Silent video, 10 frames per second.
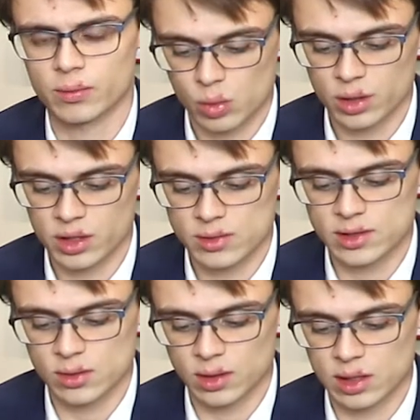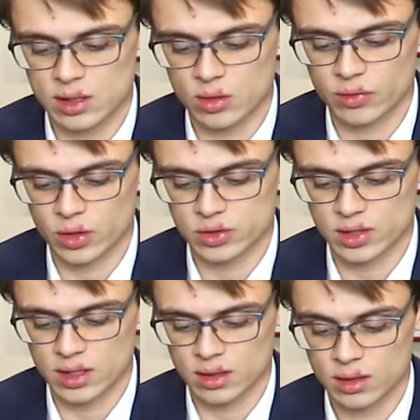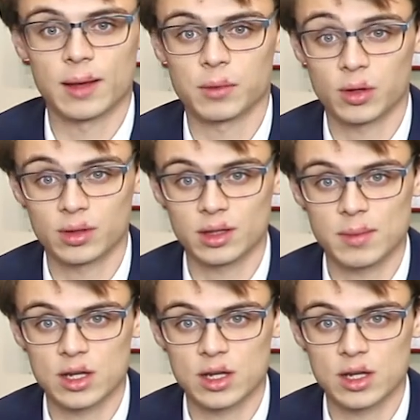What are you doing in university? I'm currently